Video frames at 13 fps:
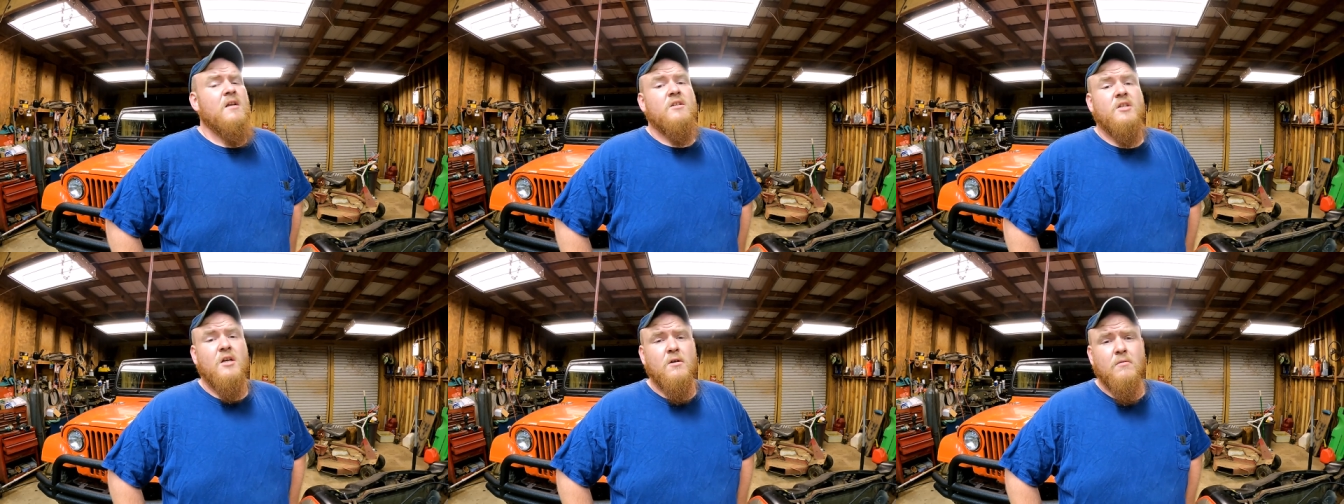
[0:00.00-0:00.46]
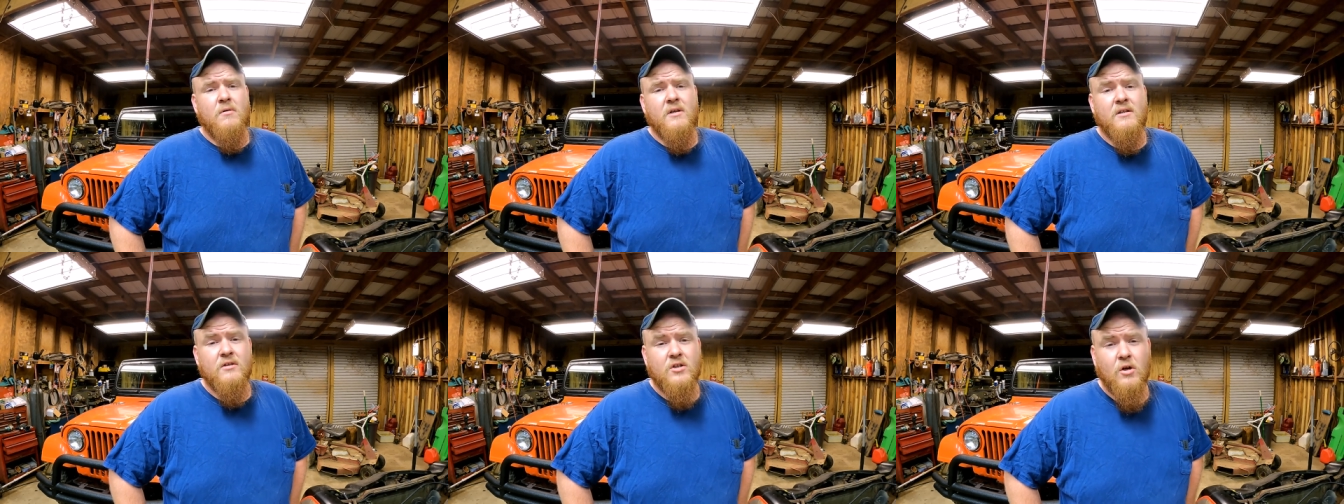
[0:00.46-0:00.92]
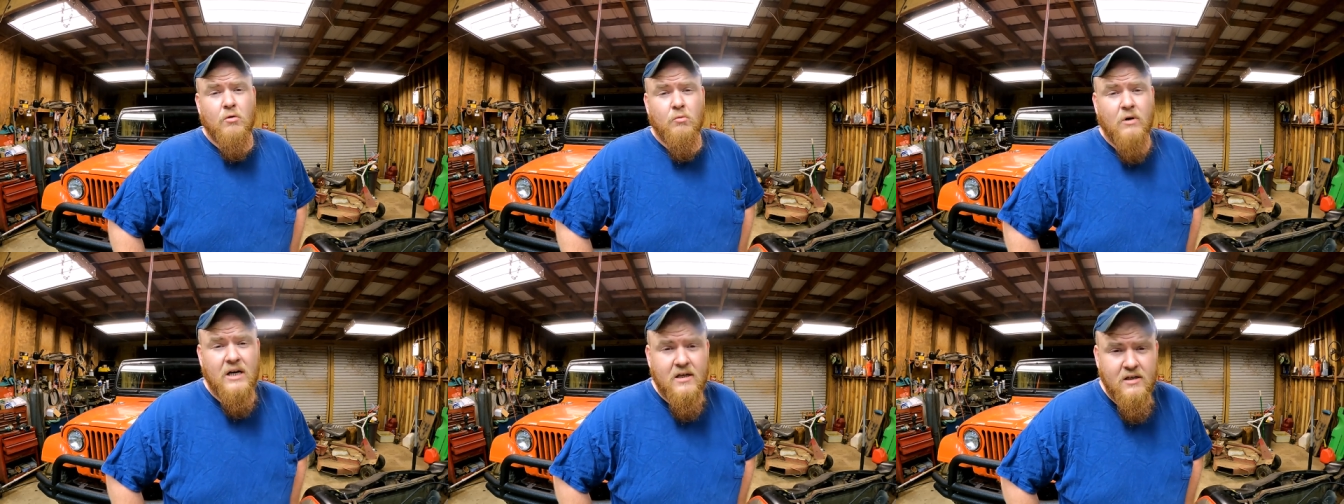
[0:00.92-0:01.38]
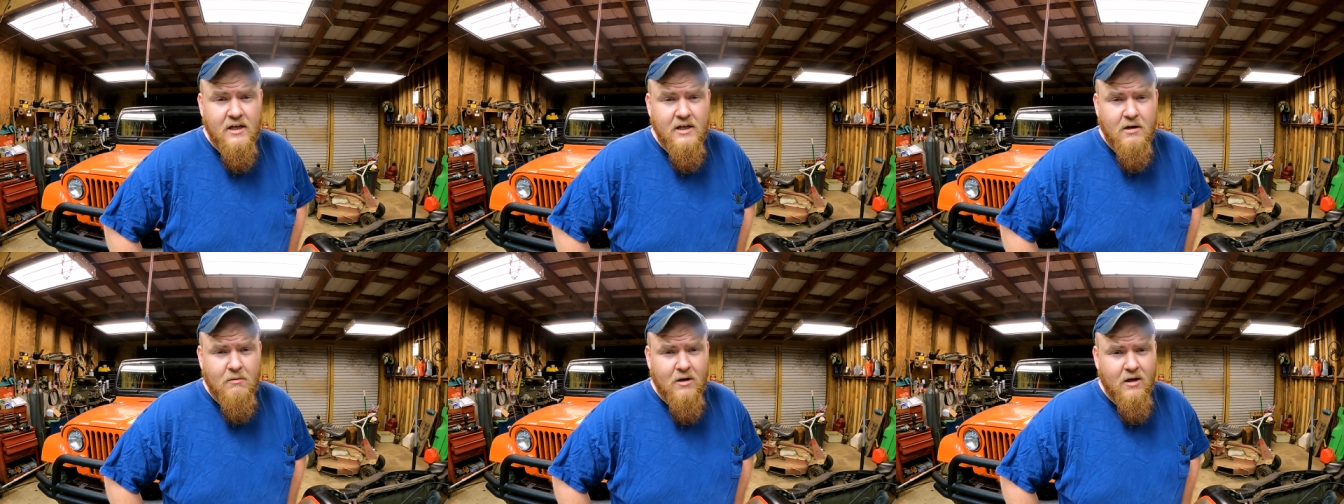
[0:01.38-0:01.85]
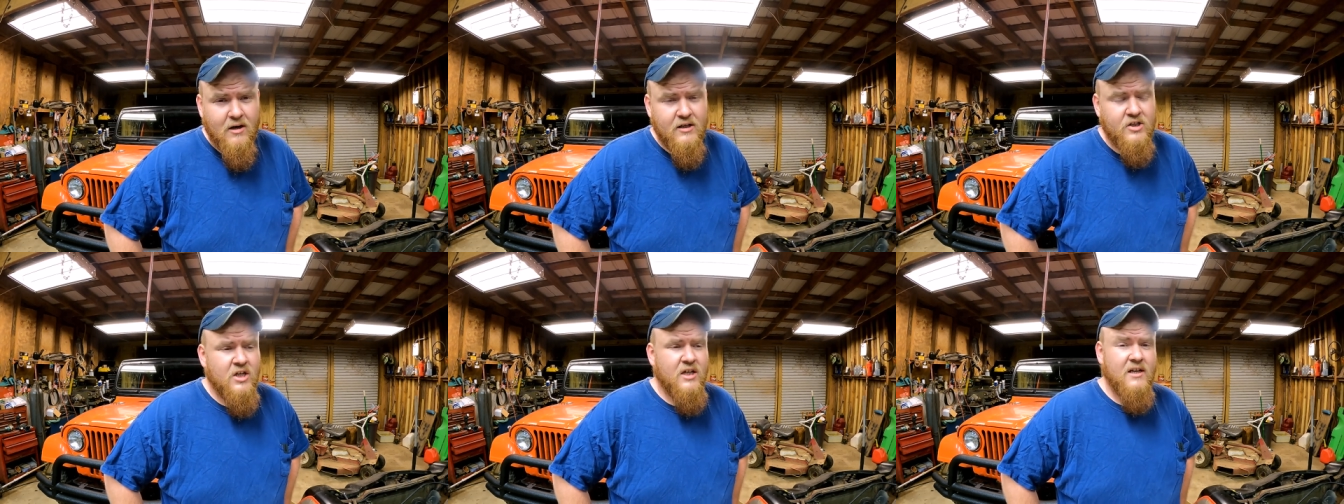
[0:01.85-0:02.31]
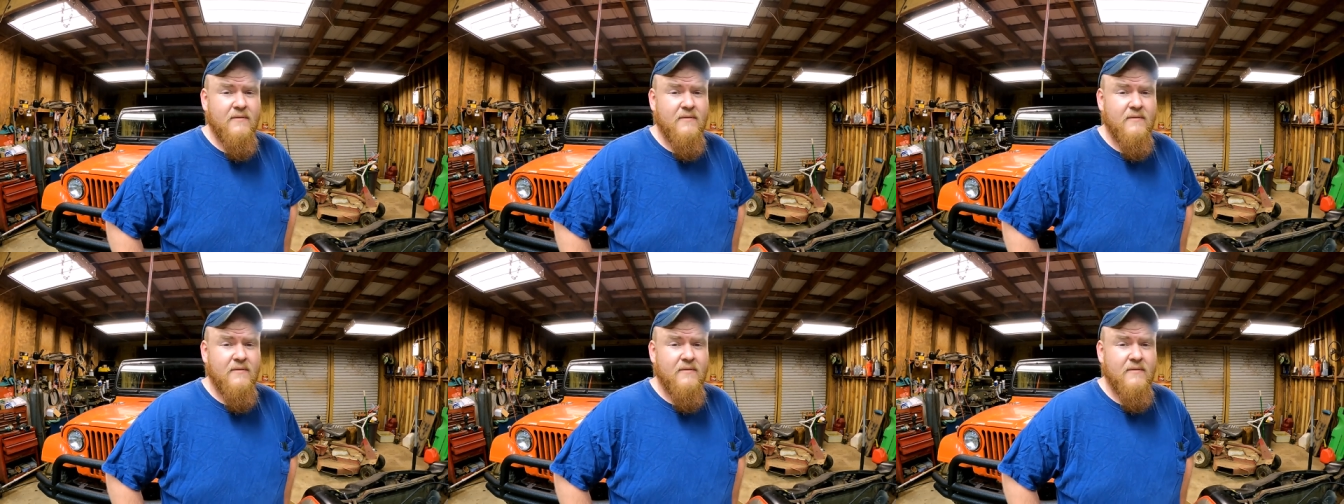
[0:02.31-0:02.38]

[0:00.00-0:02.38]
So, it's called Red Clay Garage.